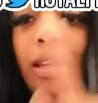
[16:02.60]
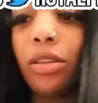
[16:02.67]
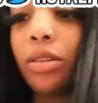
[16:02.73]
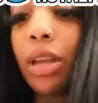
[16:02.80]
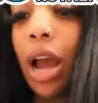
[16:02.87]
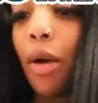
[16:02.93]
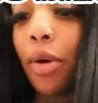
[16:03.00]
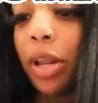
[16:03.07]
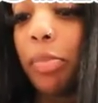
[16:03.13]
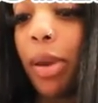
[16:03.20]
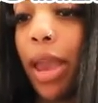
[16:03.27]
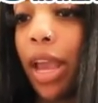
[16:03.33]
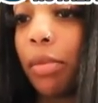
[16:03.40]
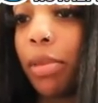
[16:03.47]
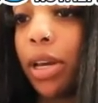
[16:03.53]
this is already
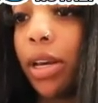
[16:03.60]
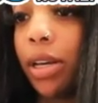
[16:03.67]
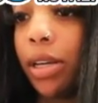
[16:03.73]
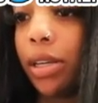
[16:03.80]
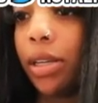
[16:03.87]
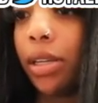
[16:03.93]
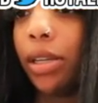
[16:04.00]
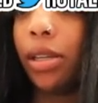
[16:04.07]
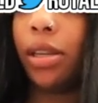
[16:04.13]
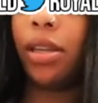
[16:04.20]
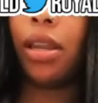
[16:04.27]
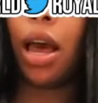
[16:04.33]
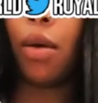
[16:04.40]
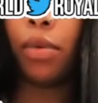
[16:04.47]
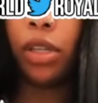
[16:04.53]
packed
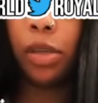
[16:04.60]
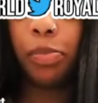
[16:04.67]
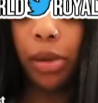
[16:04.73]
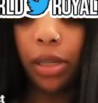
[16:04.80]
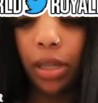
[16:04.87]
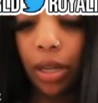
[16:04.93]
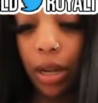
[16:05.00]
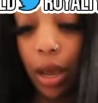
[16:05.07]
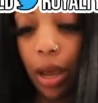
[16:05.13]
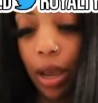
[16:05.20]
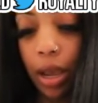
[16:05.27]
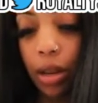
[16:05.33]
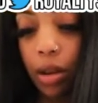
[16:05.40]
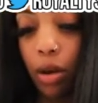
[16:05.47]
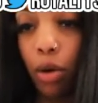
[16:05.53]
because I spent the
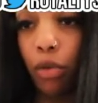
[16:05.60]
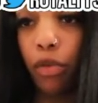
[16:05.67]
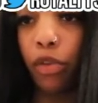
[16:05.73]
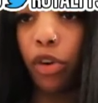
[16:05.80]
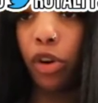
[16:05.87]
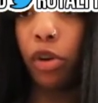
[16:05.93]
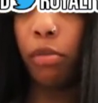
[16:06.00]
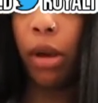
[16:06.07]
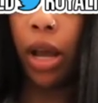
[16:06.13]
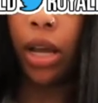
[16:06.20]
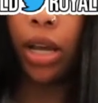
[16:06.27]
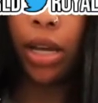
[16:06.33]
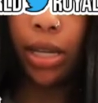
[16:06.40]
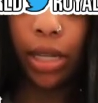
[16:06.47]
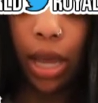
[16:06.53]
night over my
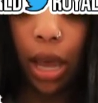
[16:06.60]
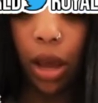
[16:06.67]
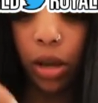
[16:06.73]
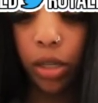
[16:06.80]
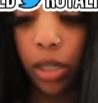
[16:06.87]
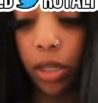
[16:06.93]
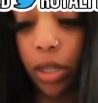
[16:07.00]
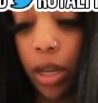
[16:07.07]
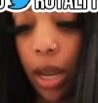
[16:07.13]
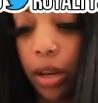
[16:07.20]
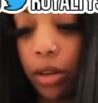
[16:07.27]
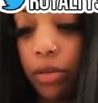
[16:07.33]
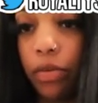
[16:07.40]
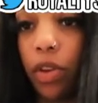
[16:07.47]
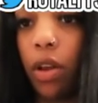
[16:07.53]
cousin's house, like
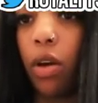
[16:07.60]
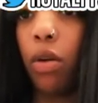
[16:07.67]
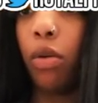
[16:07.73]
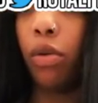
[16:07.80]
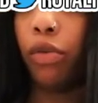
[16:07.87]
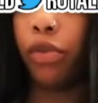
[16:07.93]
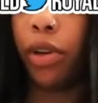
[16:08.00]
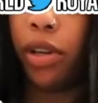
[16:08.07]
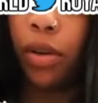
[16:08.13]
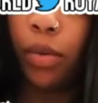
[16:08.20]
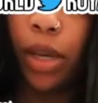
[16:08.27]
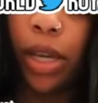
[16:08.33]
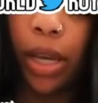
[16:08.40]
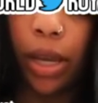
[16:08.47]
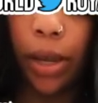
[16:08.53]
for the whole freaking
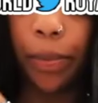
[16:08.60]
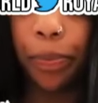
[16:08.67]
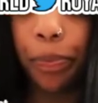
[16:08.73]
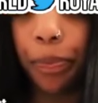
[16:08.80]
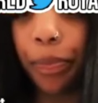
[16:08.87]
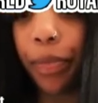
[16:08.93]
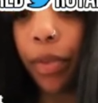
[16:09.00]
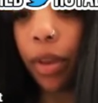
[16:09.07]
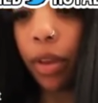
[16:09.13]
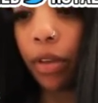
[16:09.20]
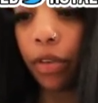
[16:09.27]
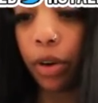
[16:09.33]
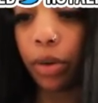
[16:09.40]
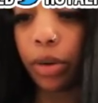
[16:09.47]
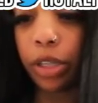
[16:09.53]
weekend.
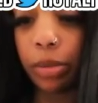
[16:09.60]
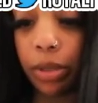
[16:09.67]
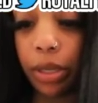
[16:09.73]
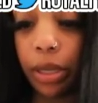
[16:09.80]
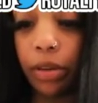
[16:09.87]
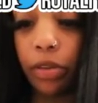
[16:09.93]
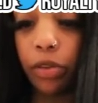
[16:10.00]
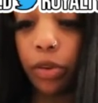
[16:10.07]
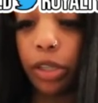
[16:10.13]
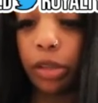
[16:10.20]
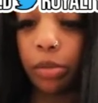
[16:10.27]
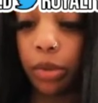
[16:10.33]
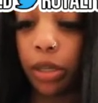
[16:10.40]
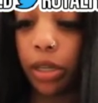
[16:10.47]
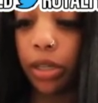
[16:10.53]
For Christmas Eve,
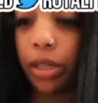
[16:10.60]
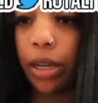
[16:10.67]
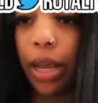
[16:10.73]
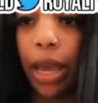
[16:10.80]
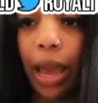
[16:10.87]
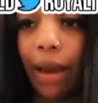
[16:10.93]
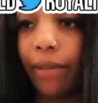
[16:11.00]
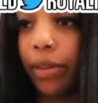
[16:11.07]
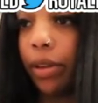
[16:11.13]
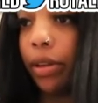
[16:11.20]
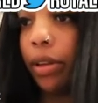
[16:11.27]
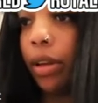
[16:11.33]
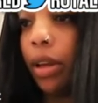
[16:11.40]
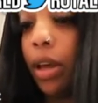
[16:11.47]
Christmas, the day after.